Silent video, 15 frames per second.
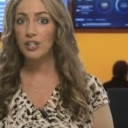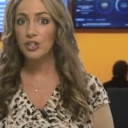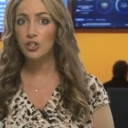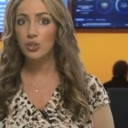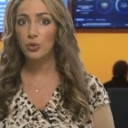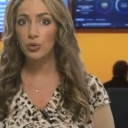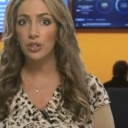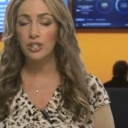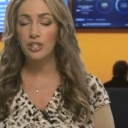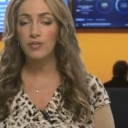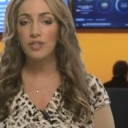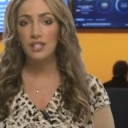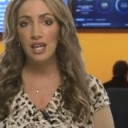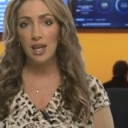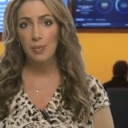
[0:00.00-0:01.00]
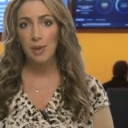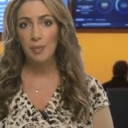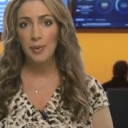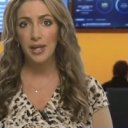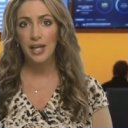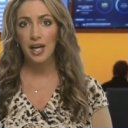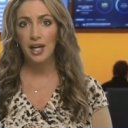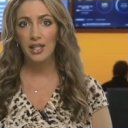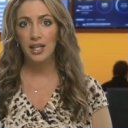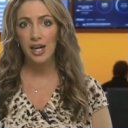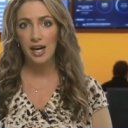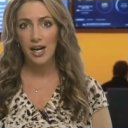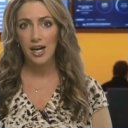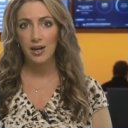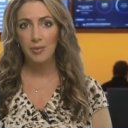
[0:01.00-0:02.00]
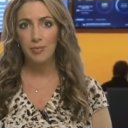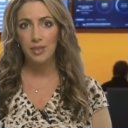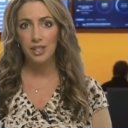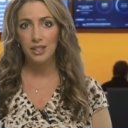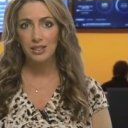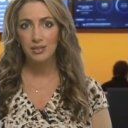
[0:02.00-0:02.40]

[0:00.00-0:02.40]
these stories, visit app.com.